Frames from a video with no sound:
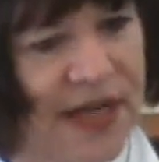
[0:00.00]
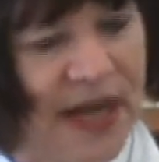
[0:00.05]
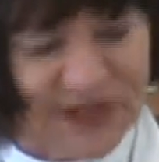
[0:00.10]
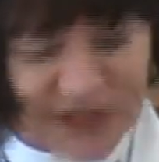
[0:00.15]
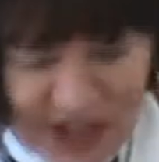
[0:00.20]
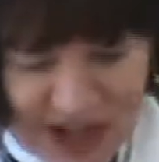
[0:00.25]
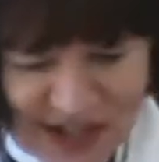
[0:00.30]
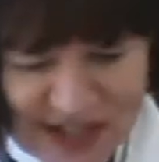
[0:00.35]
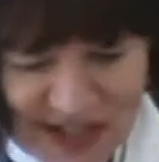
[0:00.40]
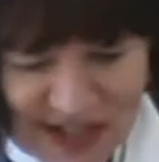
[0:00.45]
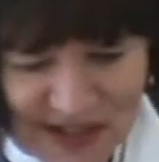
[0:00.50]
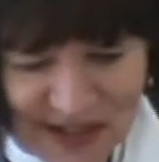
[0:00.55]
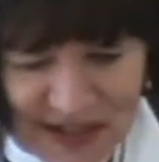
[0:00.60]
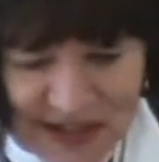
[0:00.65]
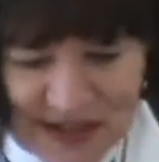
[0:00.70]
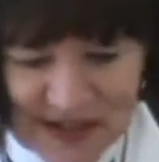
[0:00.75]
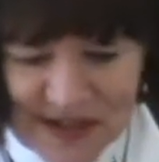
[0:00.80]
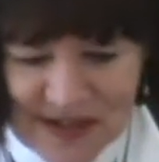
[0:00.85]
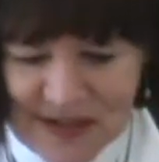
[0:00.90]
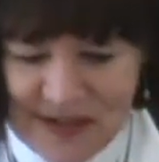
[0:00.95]
Now,
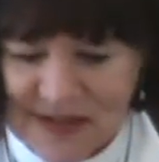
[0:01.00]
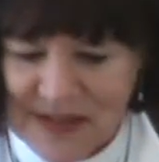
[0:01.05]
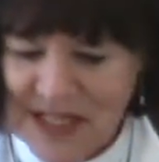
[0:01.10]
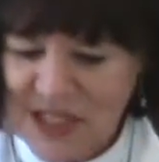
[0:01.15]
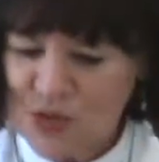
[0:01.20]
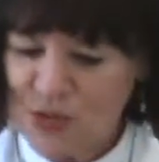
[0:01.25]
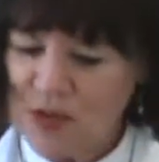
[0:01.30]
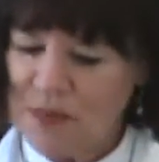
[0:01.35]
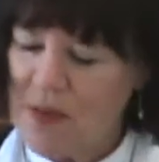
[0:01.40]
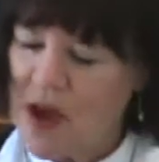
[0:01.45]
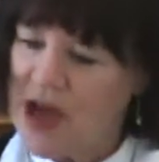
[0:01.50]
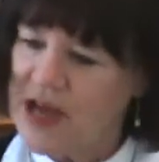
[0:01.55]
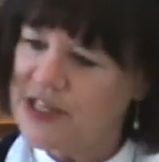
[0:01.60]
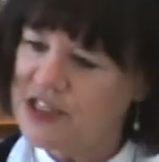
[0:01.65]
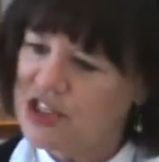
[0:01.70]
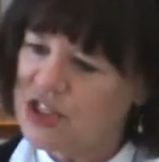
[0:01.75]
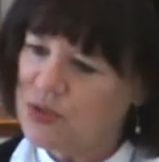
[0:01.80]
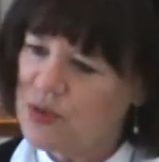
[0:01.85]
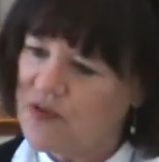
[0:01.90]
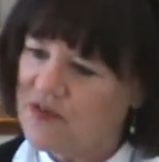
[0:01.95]
doesn't this
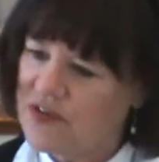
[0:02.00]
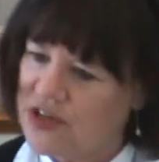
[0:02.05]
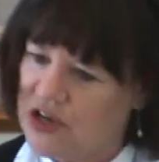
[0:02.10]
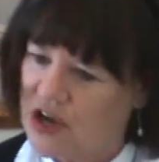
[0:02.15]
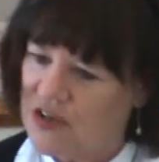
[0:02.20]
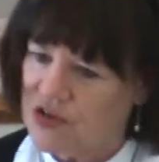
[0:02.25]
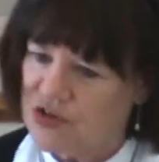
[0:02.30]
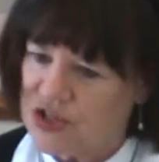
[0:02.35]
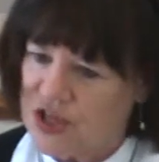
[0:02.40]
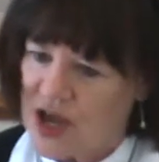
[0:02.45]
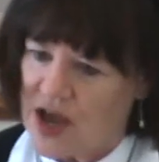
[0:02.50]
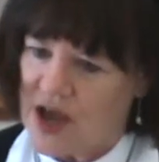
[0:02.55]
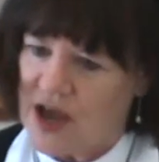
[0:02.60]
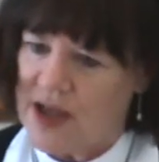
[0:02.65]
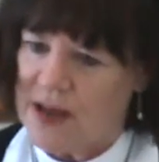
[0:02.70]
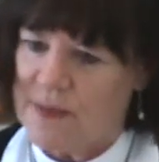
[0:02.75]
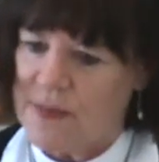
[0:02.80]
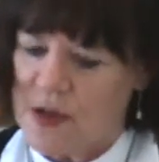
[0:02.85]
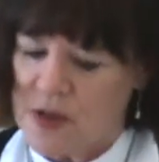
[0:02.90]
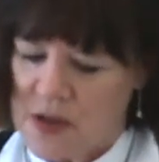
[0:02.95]
remind you of another
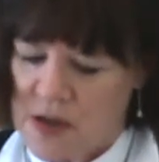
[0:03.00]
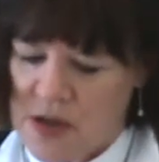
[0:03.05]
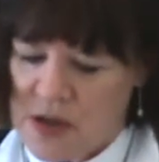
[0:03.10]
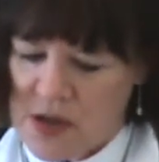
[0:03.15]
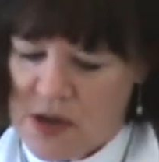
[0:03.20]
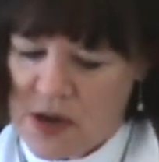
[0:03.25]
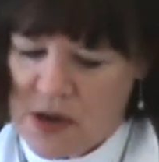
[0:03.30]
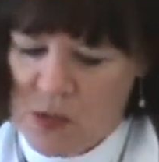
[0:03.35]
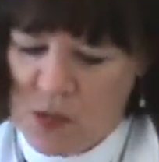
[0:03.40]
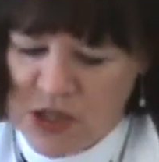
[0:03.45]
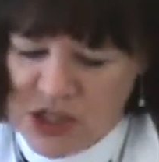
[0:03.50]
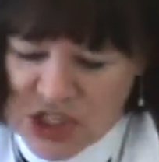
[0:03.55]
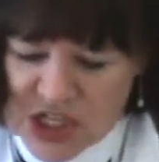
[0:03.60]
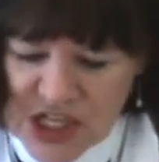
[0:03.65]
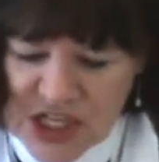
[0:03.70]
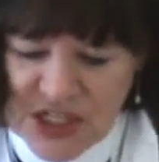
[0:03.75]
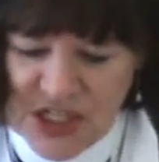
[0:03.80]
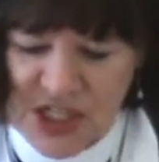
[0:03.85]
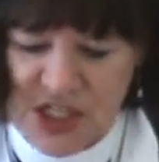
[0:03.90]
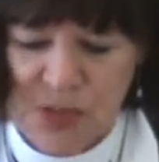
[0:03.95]
time when
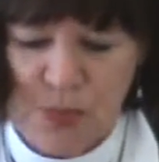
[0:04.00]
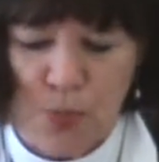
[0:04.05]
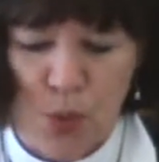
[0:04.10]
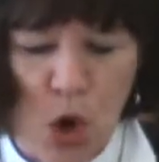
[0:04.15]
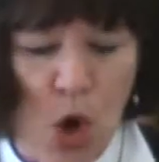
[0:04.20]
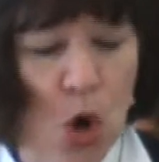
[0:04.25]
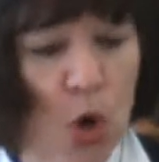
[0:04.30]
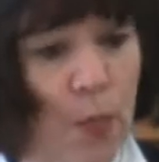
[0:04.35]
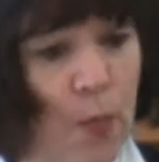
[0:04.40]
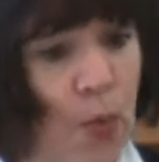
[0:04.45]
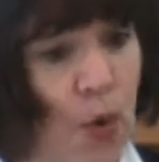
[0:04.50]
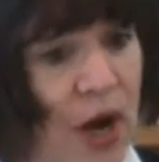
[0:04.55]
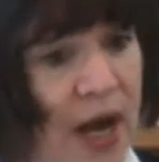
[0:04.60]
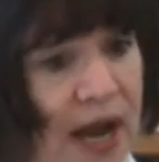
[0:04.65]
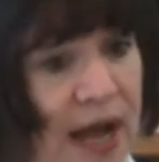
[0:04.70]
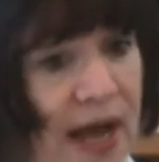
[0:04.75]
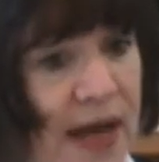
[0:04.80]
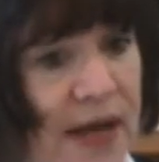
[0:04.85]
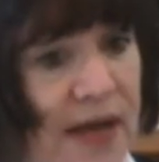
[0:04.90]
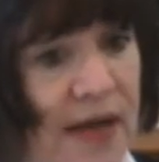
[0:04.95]
Jesus broke
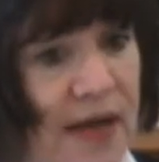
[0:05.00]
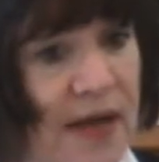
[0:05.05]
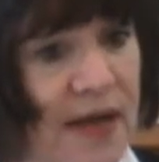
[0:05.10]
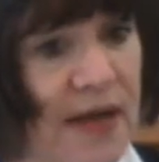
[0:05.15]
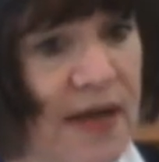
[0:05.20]
bread